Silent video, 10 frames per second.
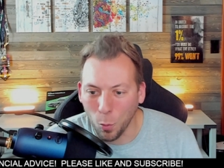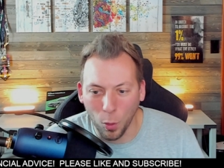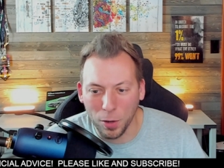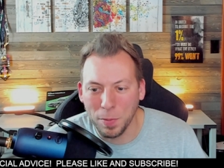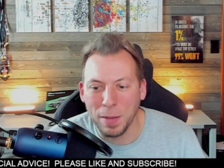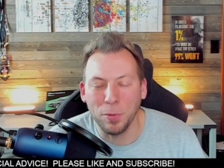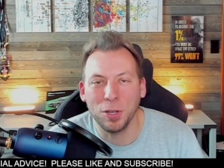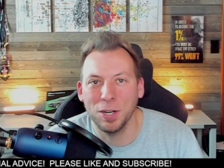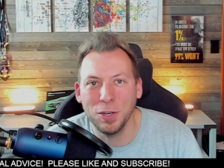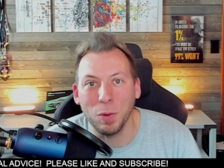what are people
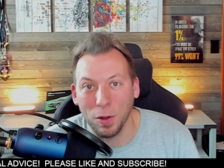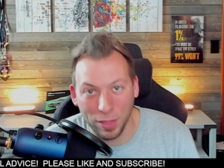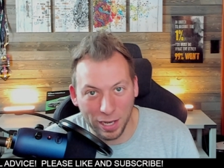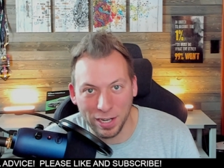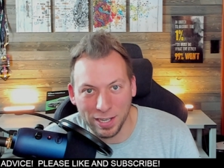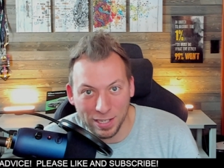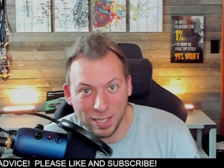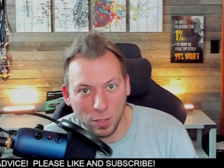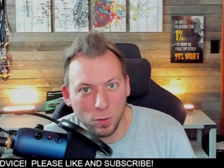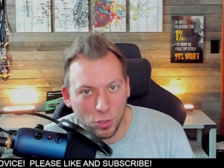going to do? Are they going to
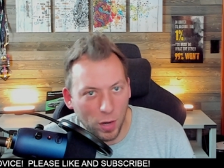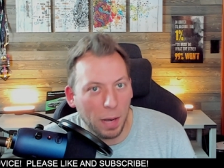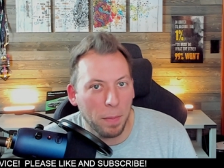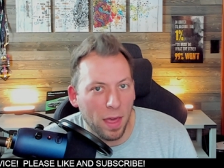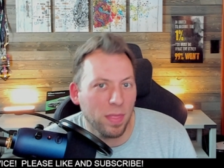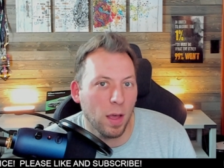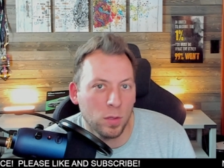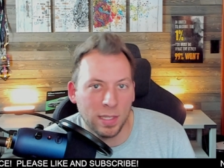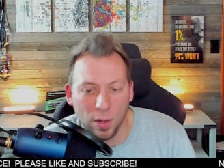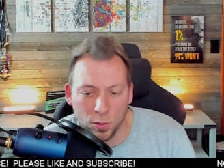continue to try to pay
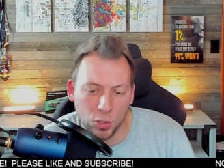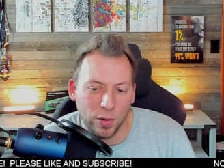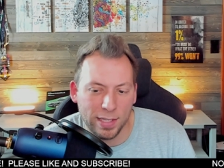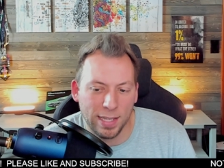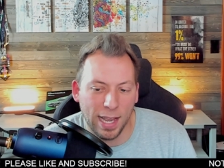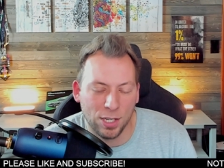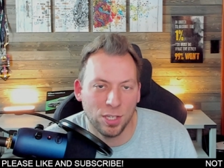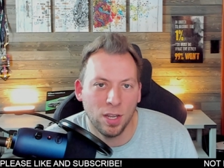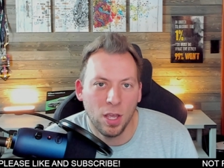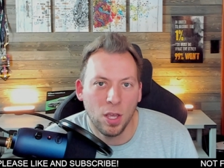$1,000 a
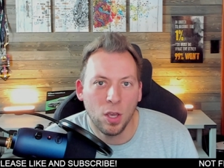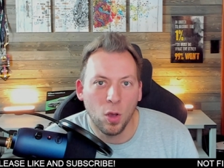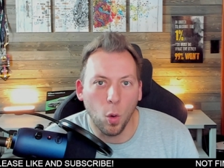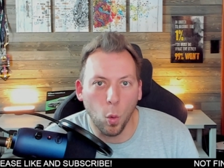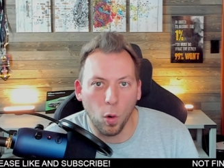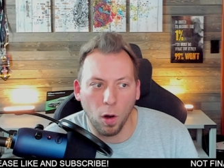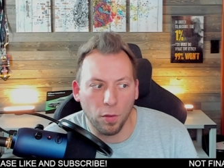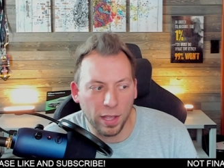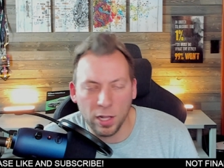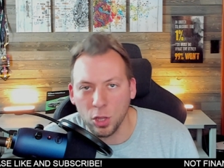transaction or are
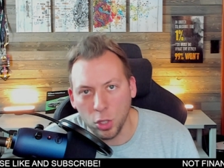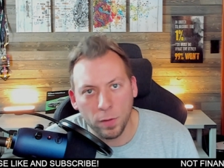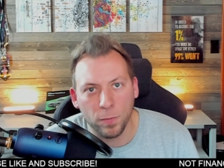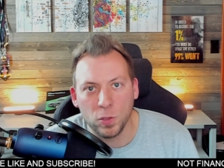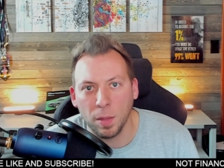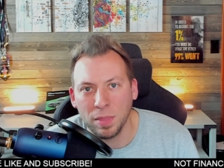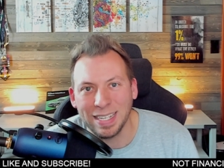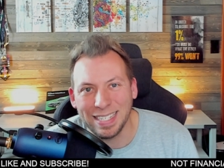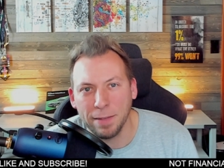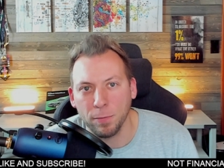they going to look for
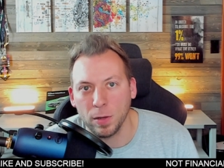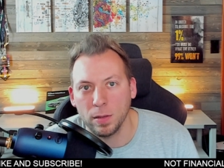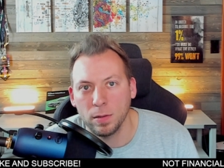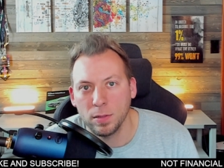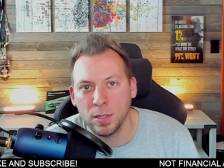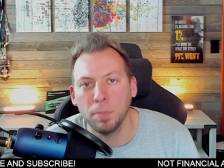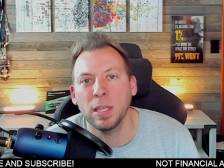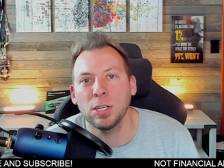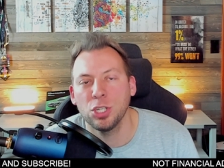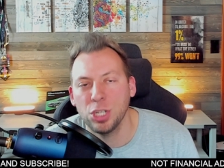something different,
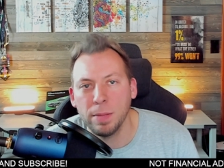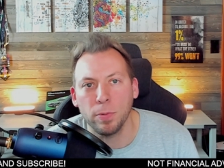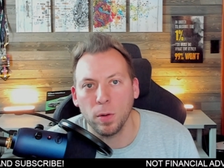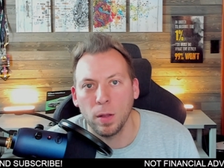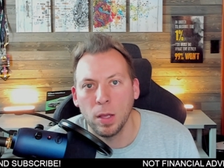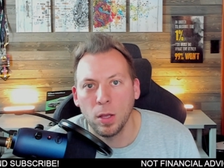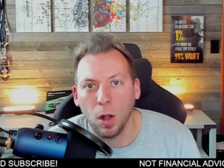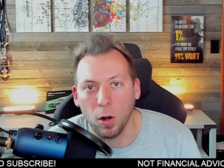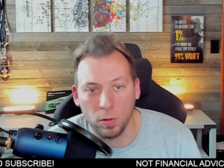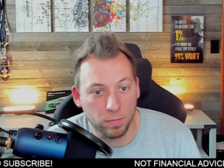something cheaper?
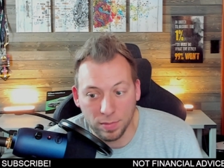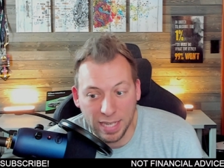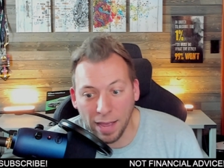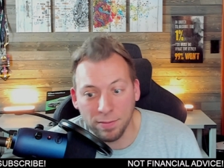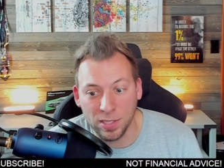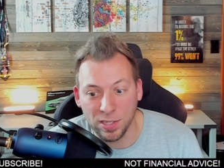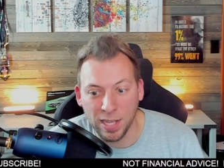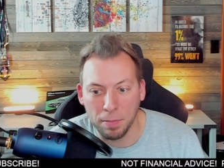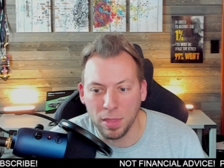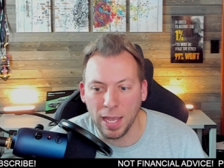Are devs the
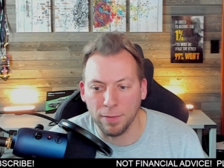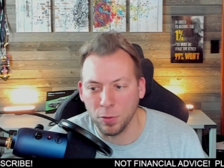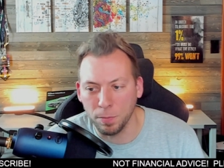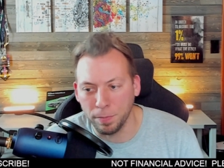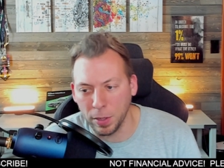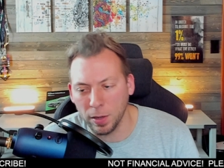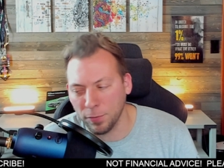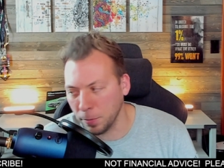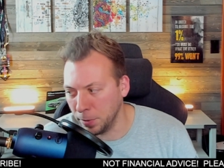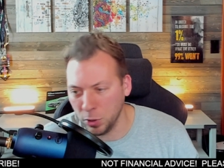same thing? If you bu- if
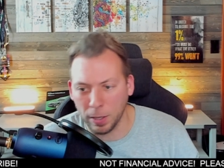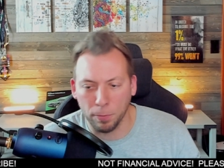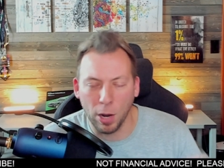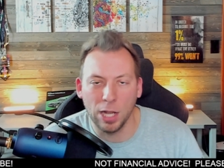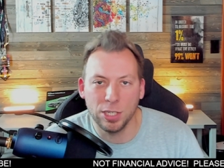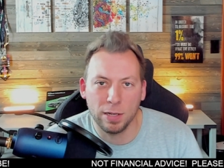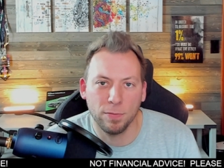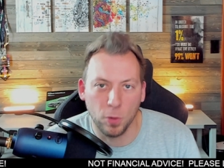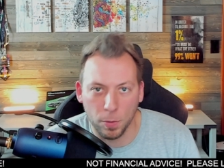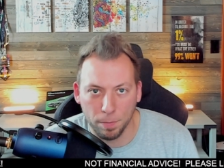you're building a project
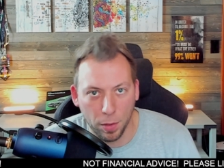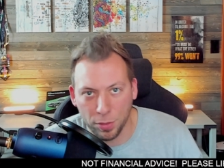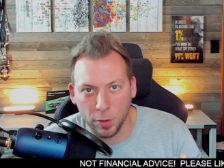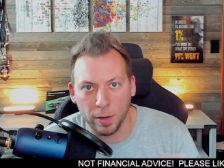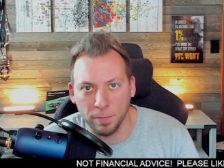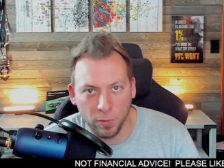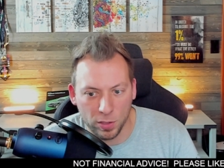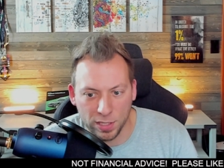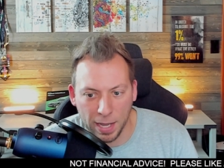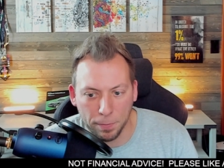for Ethereum for
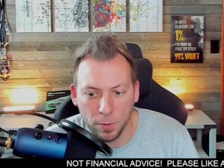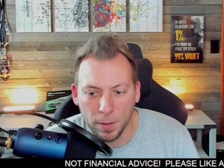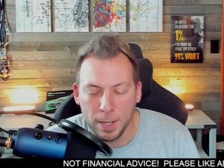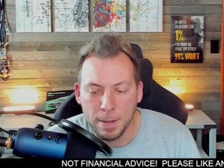example,